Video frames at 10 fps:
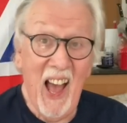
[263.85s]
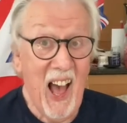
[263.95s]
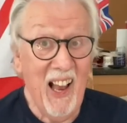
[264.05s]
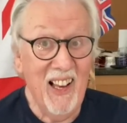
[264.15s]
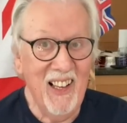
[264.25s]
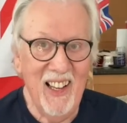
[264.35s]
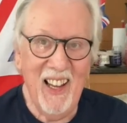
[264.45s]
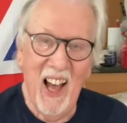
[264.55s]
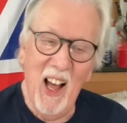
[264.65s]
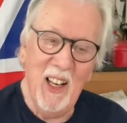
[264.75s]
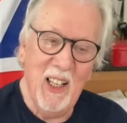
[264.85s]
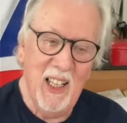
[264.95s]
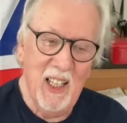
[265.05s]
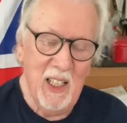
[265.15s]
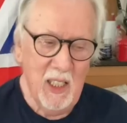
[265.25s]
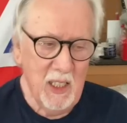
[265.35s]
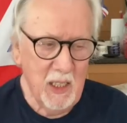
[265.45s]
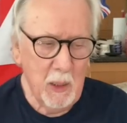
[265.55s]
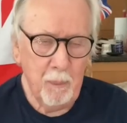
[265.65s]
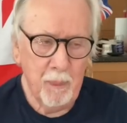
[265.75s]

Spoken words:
Halle, Hallelujah.